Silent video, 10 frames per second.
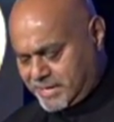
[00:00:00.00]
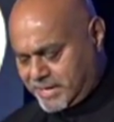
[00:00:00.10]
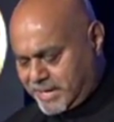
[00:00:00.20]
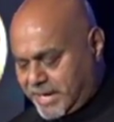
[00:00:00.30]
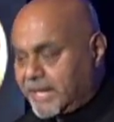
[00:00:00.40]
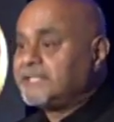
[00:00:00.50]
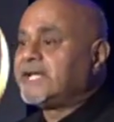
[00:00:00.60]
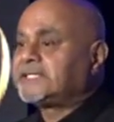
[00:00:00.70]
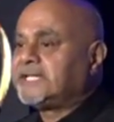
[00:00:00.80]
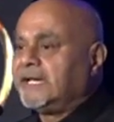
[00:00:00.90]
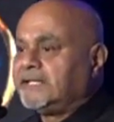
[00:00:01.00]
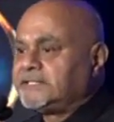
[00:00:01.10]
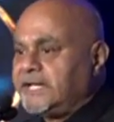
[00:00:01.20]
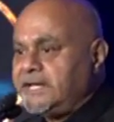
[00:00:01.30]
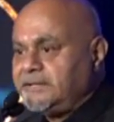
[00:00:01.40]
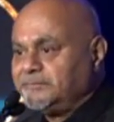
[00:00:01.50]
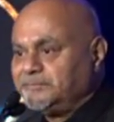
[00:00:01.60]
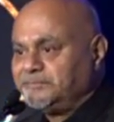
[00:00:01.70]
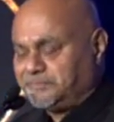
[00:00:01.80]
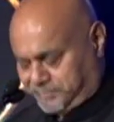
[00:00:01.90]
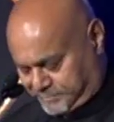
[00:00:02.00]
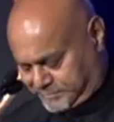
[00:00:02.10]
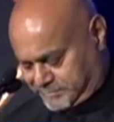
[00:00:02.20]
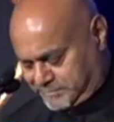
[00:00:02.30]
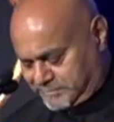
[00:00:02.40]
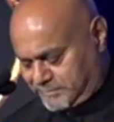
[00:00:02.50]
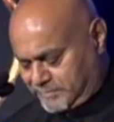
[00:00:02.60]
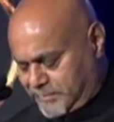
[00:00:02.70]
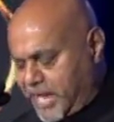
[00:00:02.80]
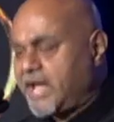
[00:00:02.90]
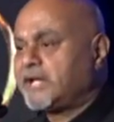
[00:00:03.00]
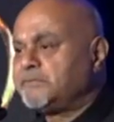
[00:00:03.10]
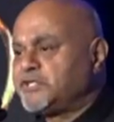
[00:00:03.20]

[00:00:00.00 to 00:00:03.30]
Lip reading: His Excellency, the High Commissioner